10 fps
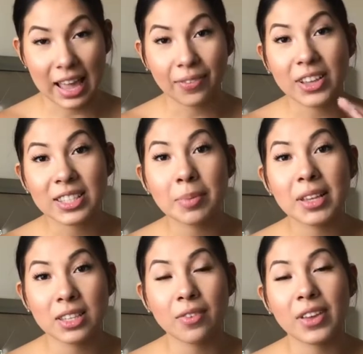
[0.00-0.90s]
If I see
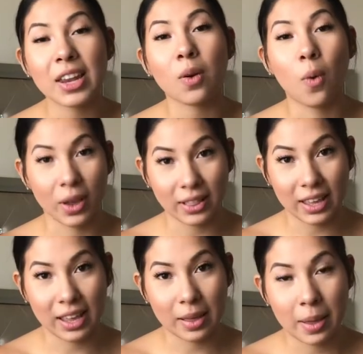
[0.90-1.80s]
myself getting
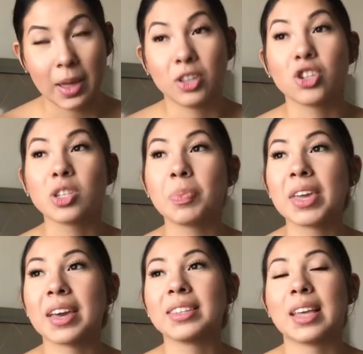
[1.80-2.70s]
oily, just
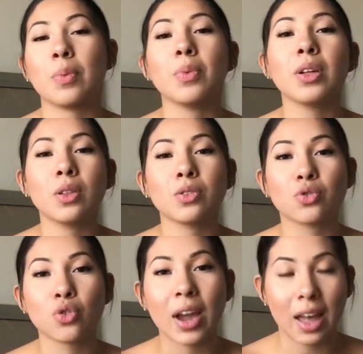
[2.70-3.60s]
because that will
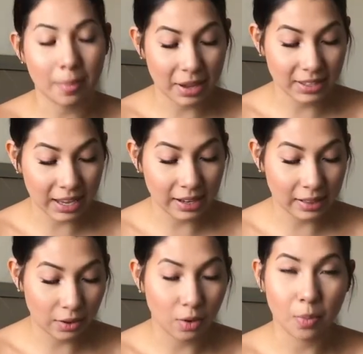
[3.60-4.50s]
dry out my skin
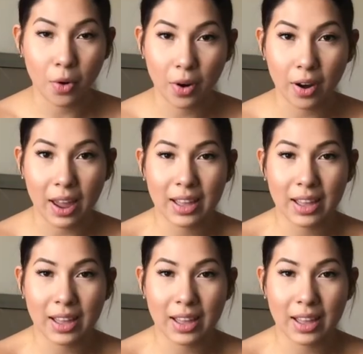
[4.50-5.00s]
a little more,